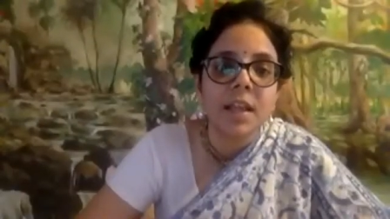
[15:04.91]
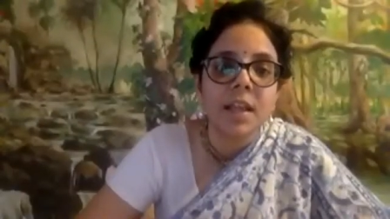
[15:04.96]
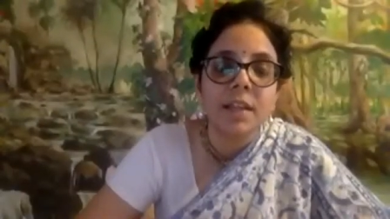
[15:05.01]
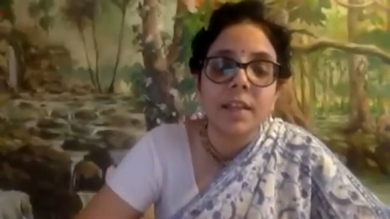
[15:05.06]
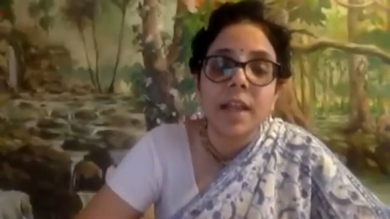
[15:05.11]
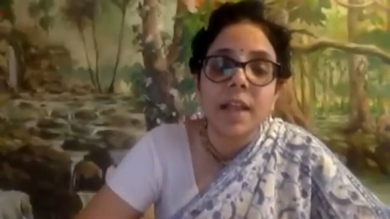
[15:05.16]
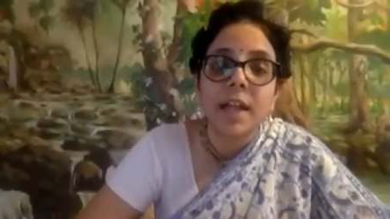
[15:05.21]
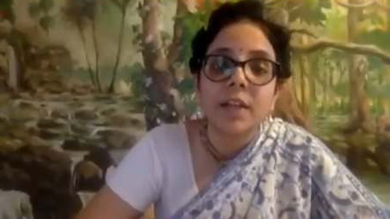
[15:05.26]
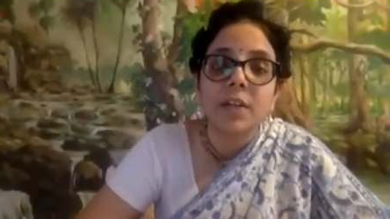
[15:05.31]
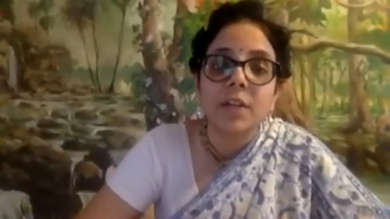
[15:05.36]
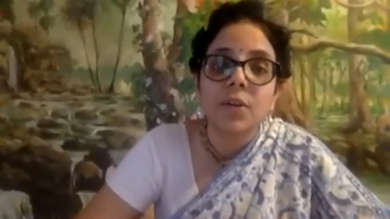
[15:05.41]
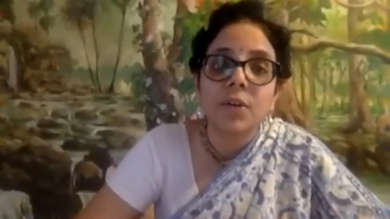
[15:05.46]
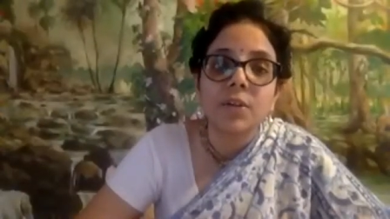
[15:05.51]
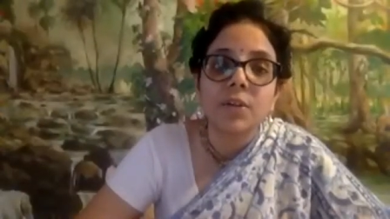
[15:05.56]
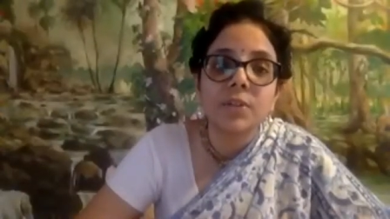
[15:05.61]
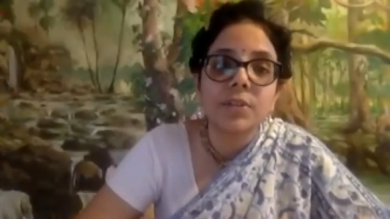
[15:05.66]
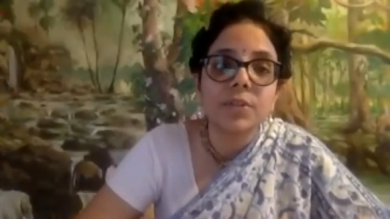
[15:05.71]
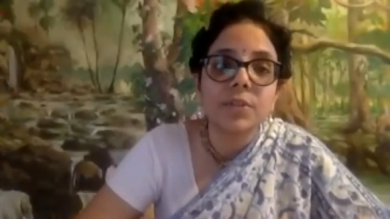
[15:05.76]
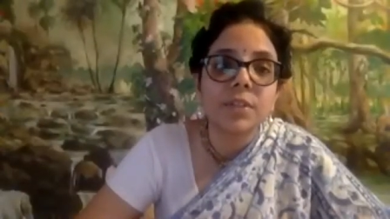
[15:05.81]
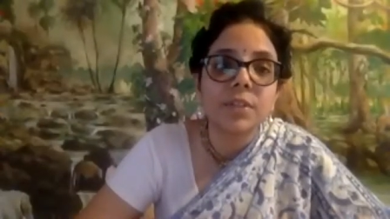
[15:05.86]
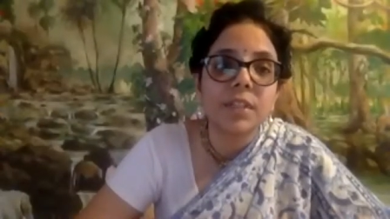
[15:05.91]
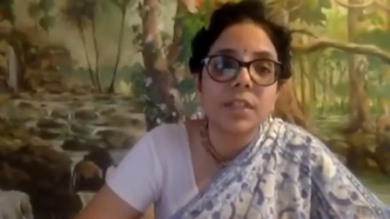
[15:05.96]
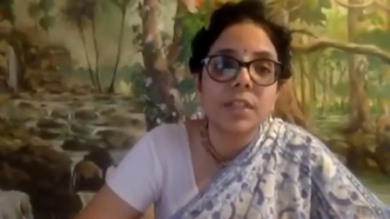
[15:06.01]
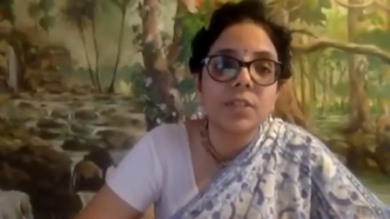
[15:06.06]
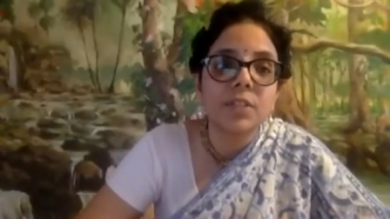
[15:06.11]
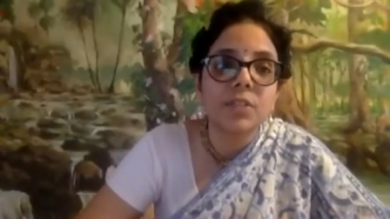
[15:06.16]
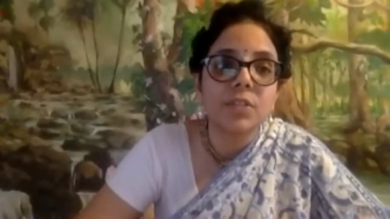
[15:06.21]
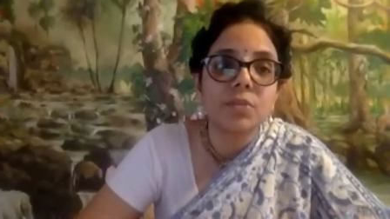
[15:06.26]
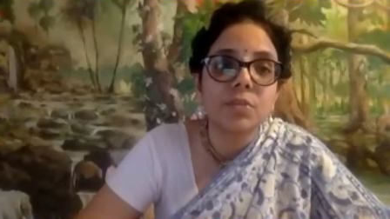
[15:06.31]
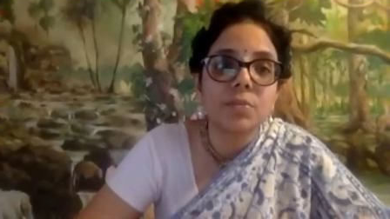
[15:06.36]
that also need
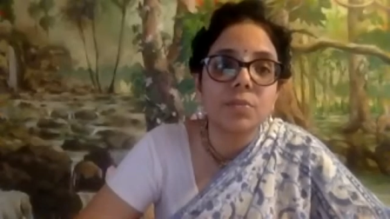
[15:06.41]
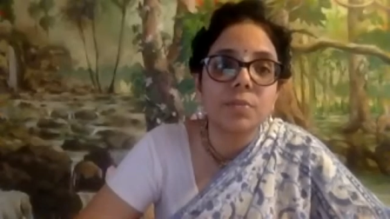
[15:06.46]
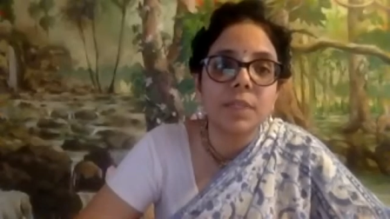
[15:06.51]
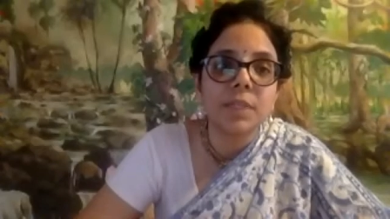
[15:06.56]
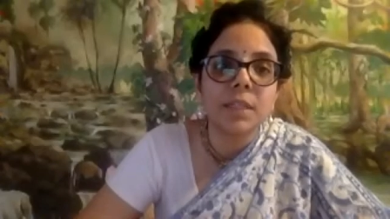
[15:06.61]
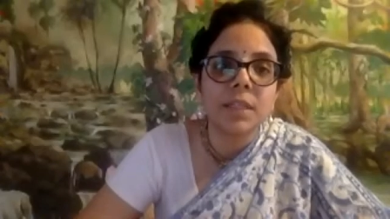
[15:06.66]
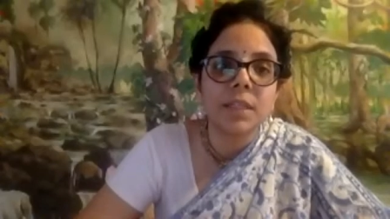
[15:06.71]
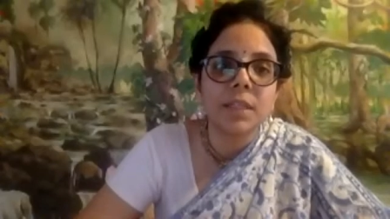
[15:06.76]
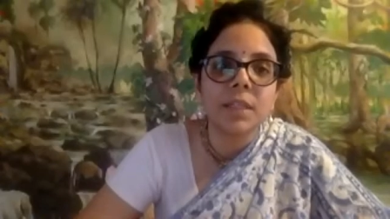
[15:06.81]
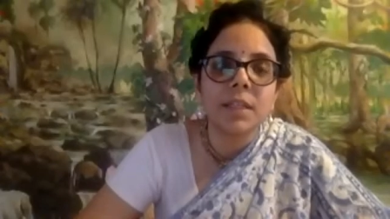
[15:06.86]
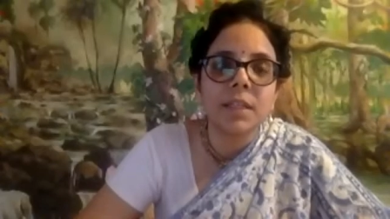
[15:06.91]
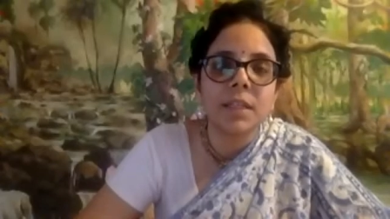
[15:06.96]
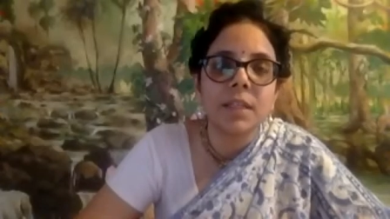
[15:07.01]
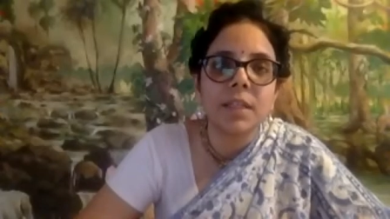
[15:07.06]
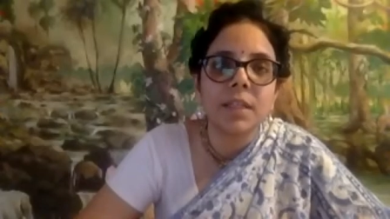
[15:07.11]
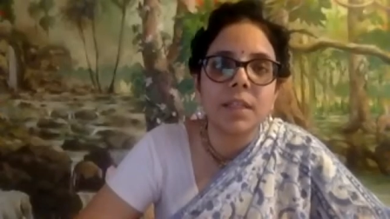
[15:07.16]
to be,